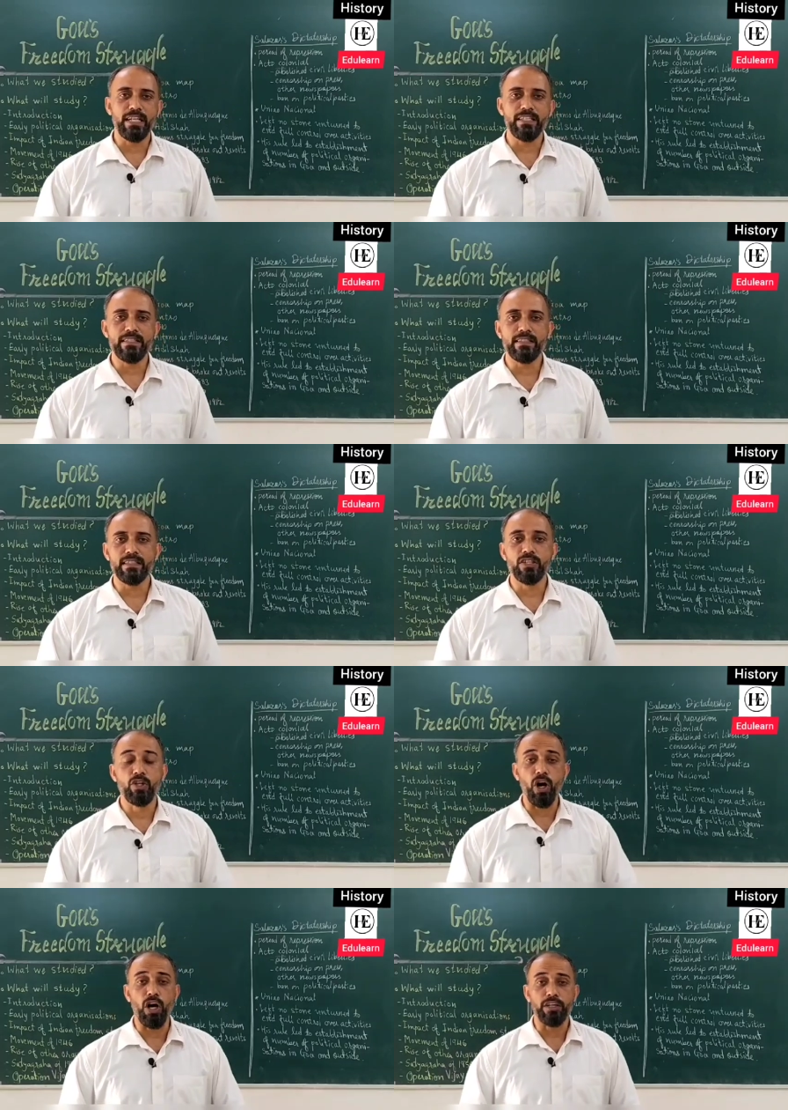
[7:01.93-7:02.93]
that is
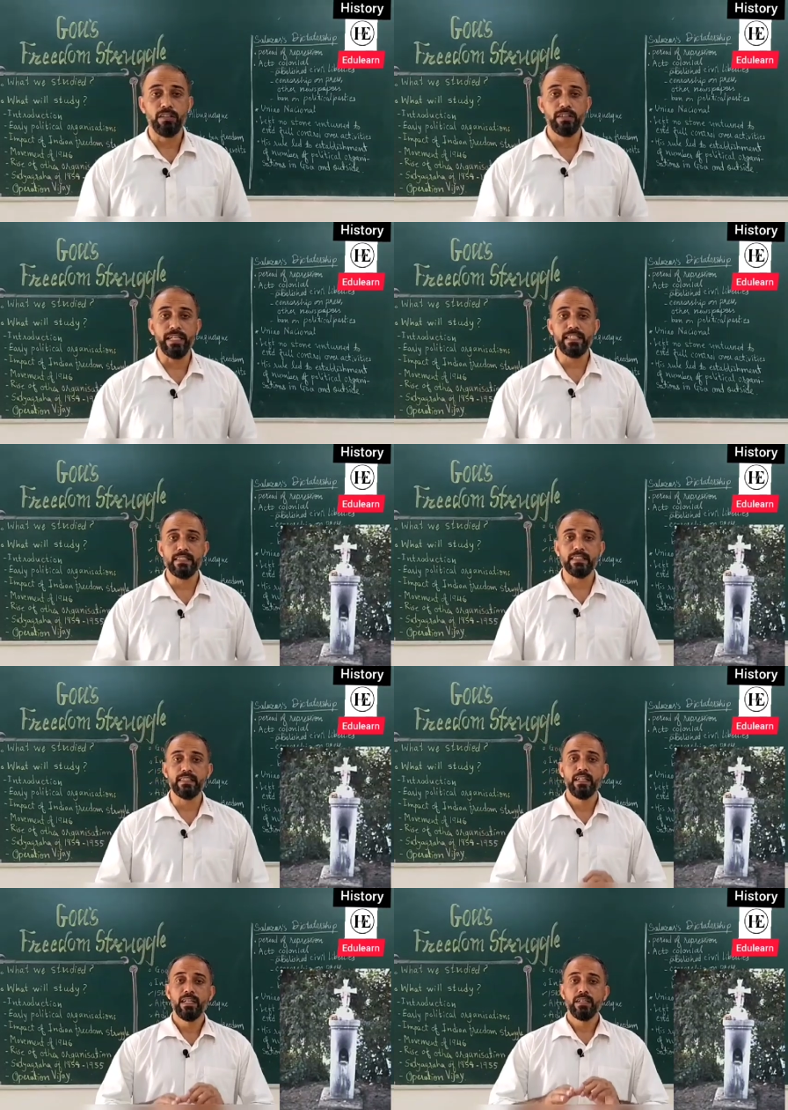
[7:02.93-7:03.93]
God, that is
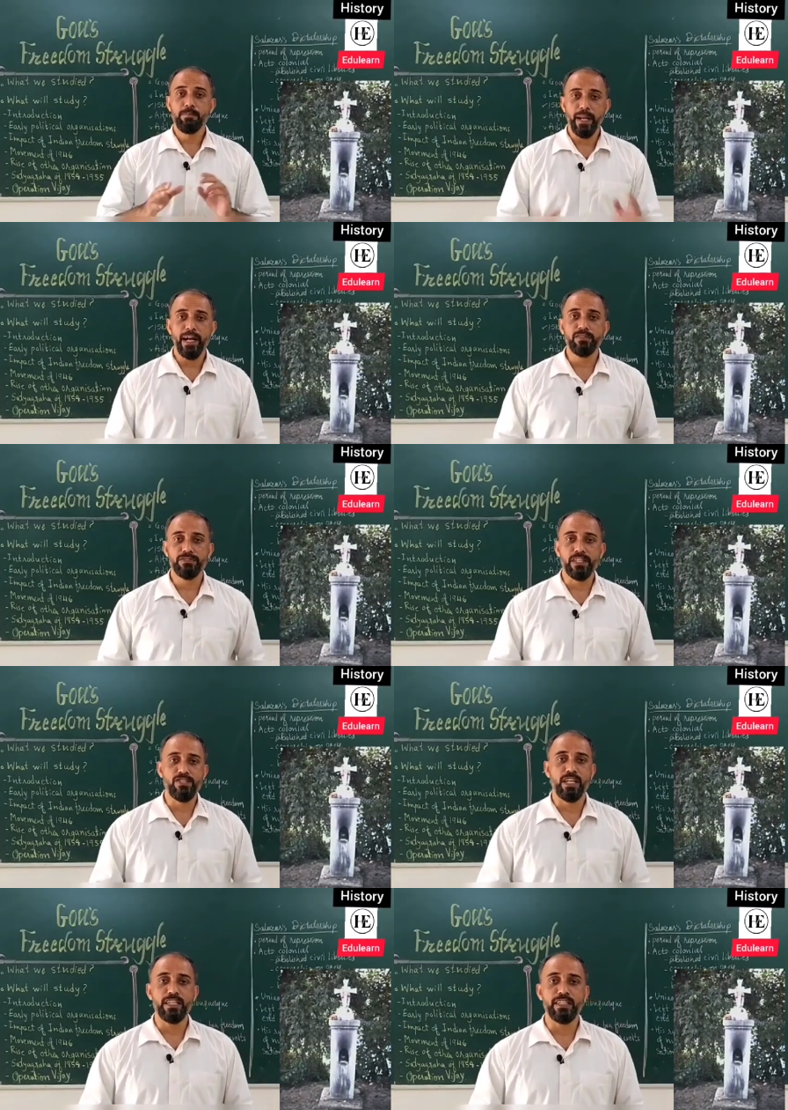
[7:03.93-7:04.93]
the spread of
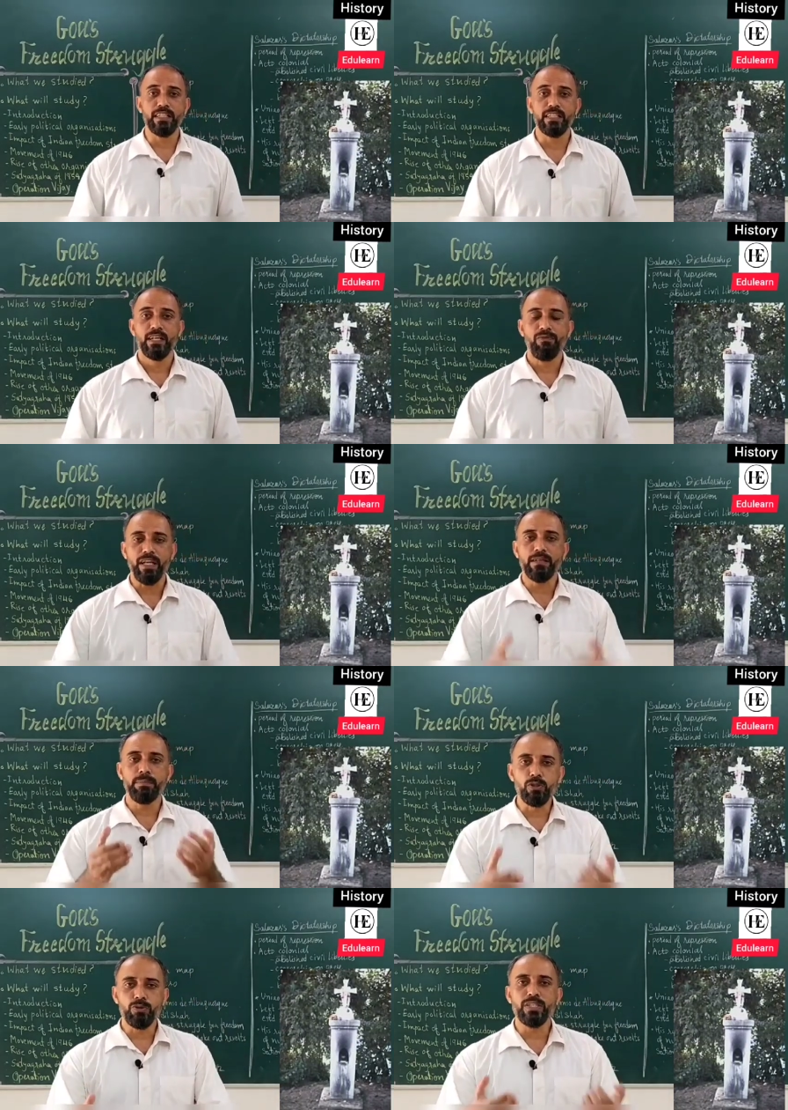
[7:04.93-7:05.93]
Christianity. When
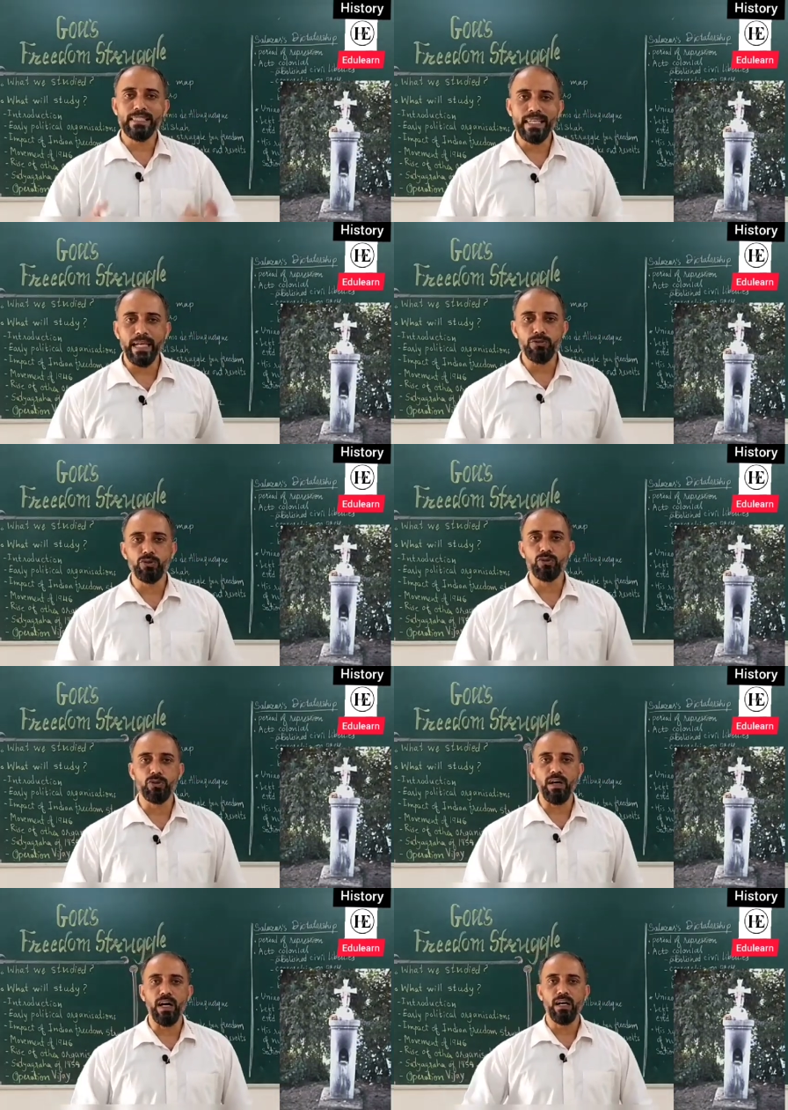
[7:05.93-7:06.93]
Portuguese came to
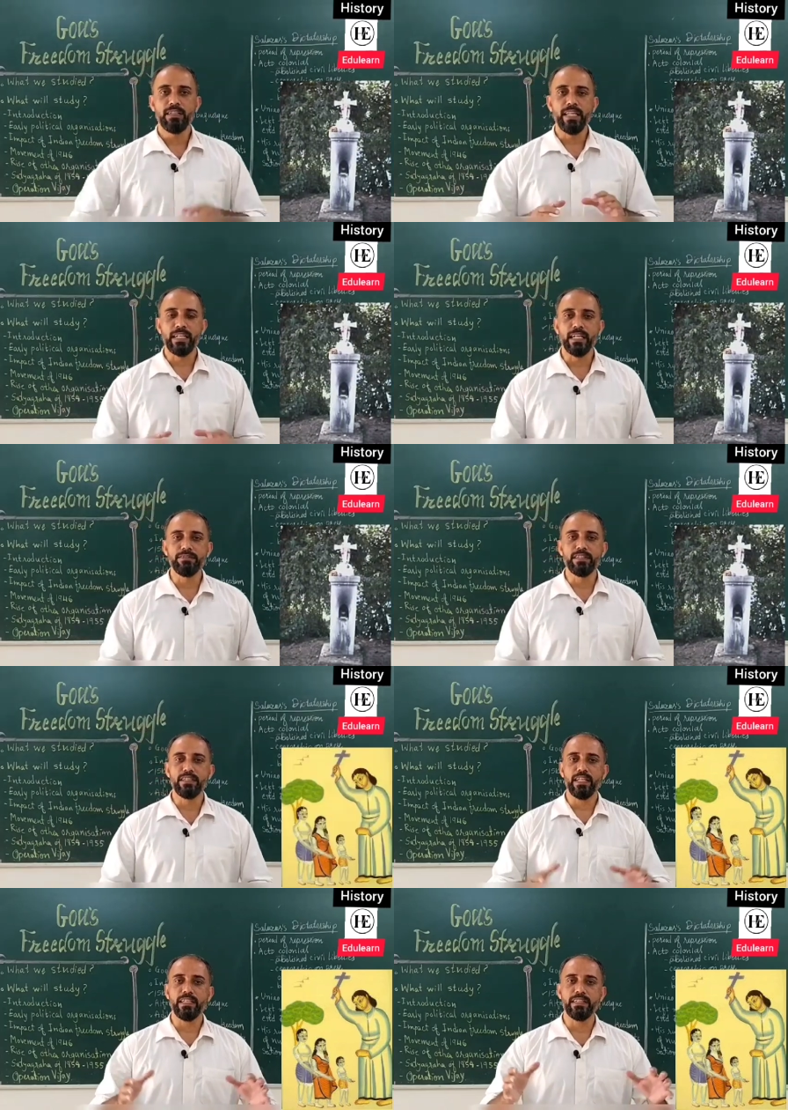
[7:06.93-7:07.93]
Goa, they
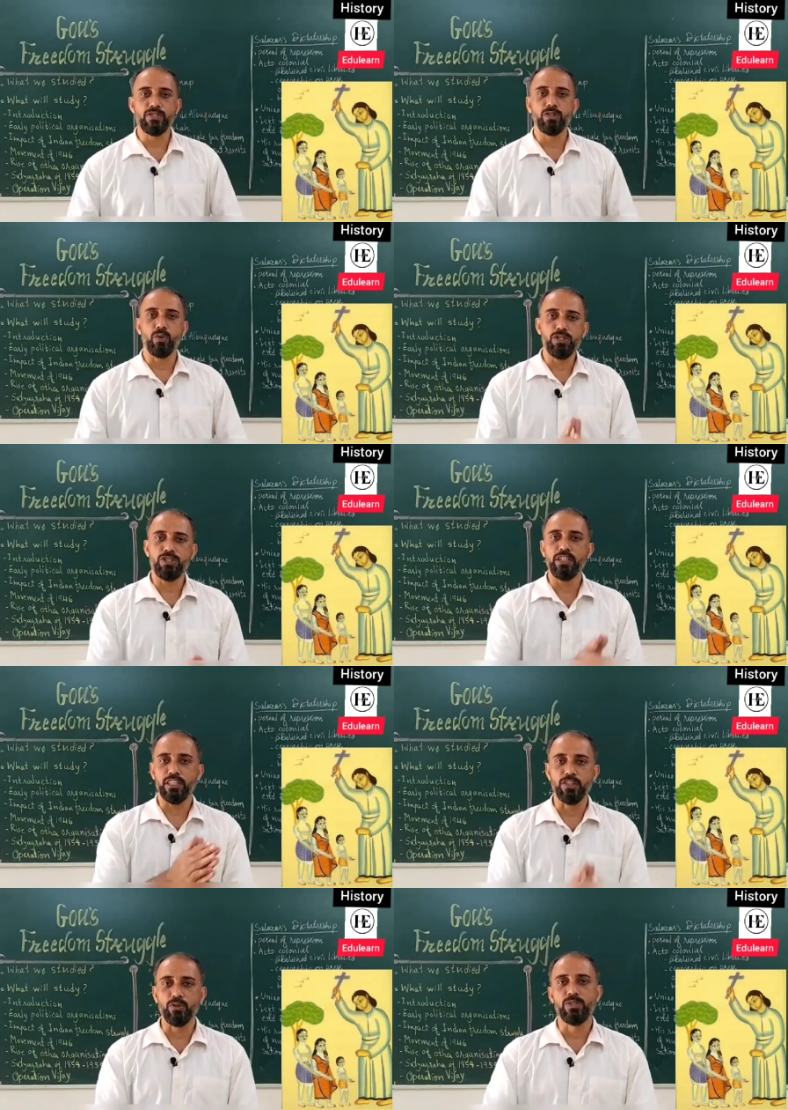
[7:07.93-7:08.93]
converted the original
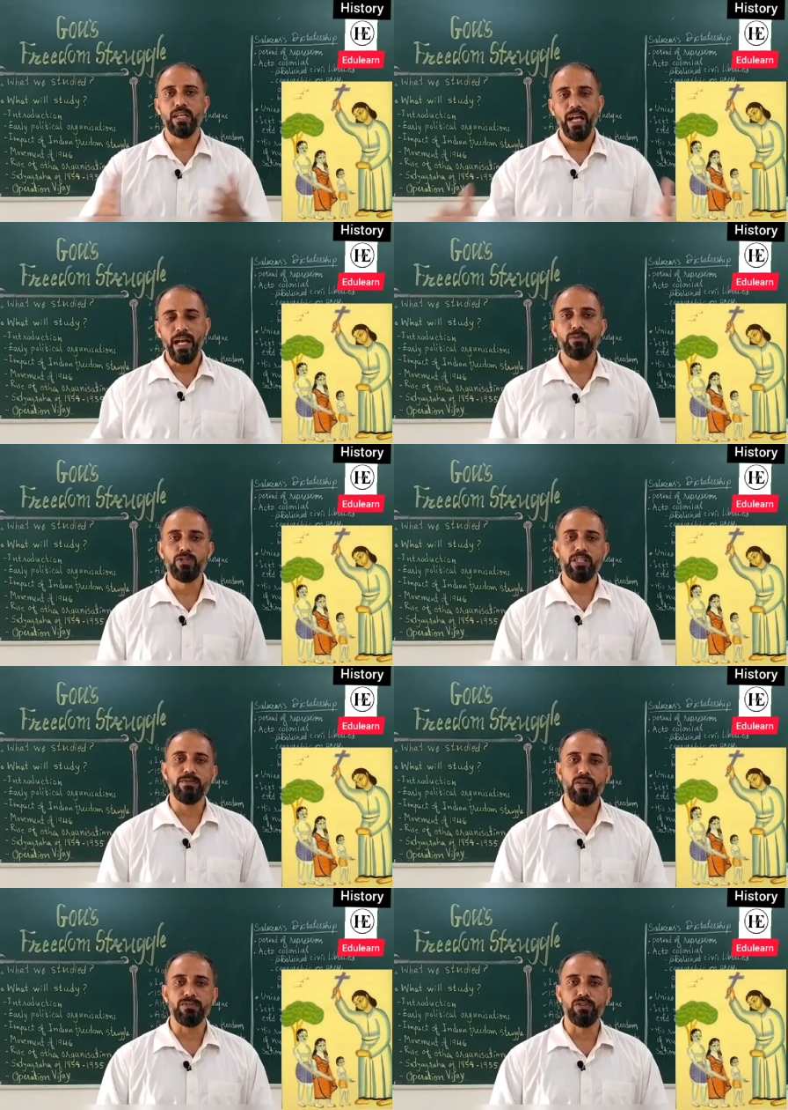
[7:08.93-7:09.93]
Hindus and
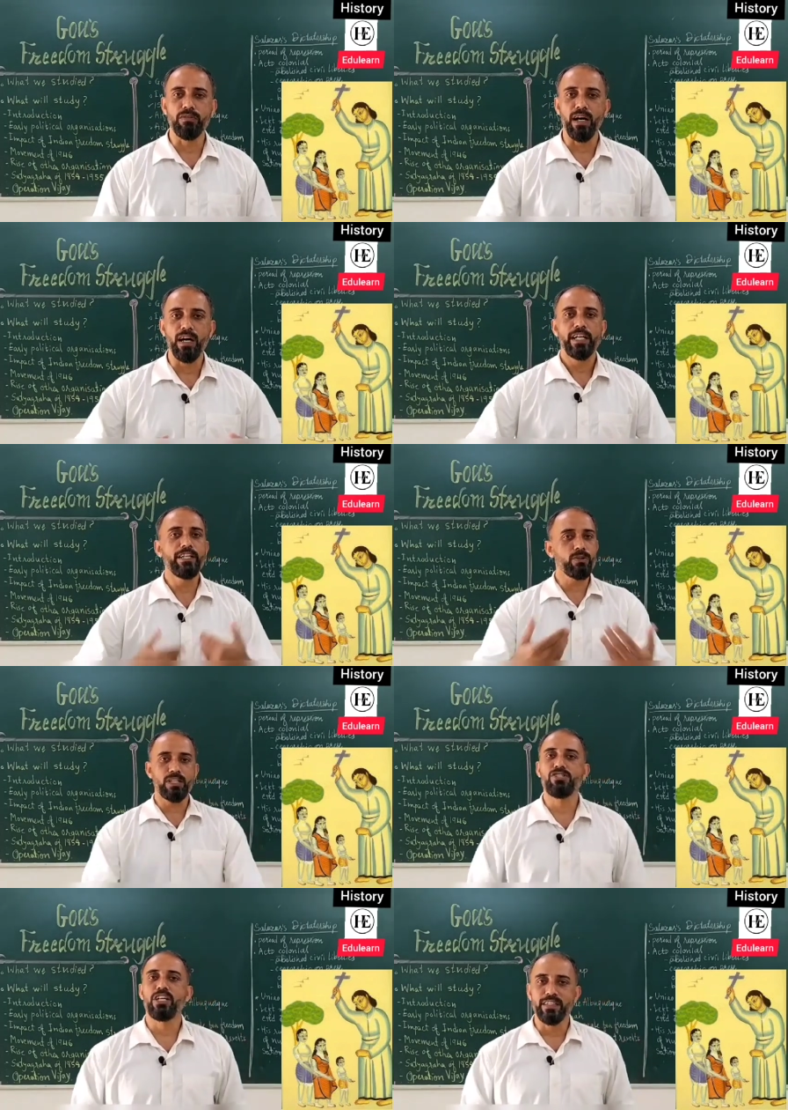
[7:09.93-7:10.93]
Muslims of Goa into
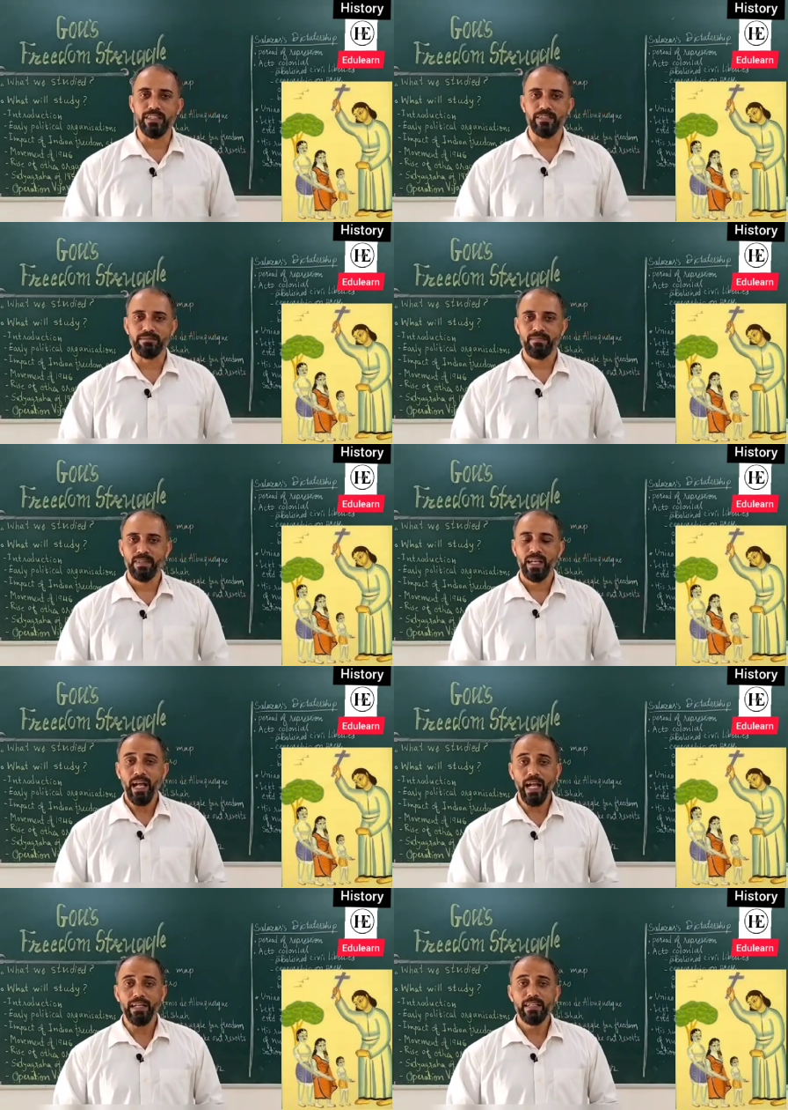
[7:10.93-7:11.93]
Christianity.
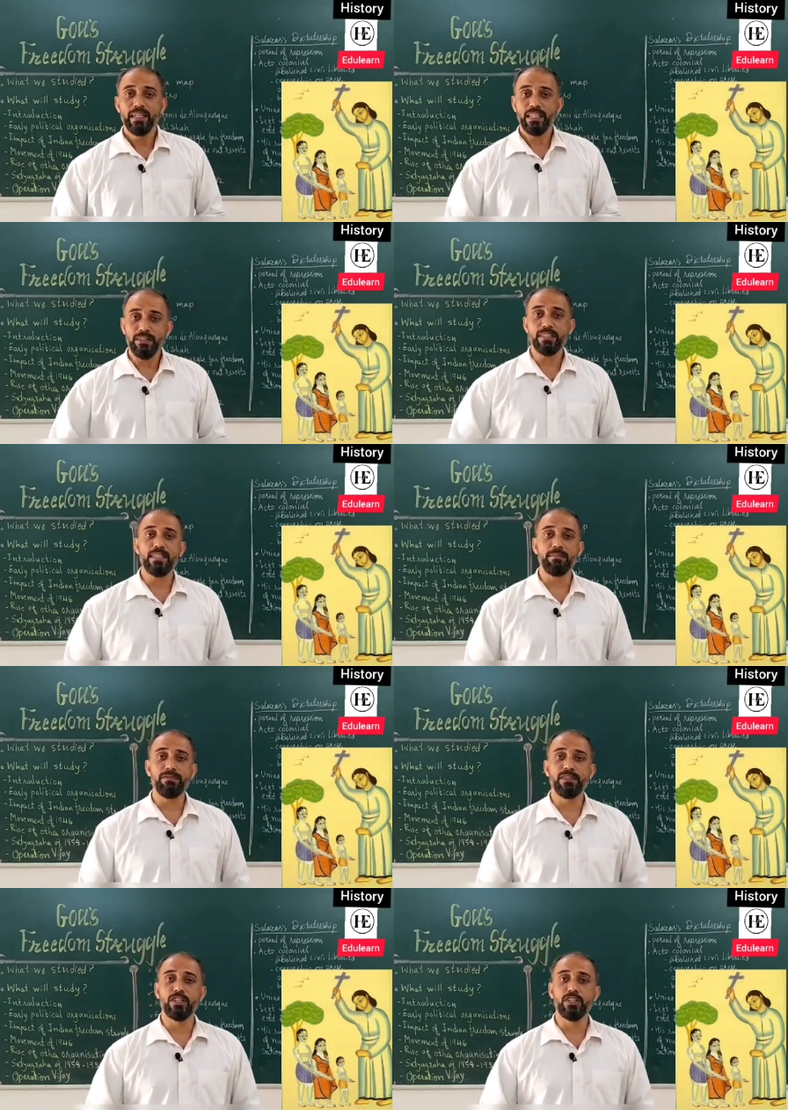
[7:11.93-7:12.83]
And even some of the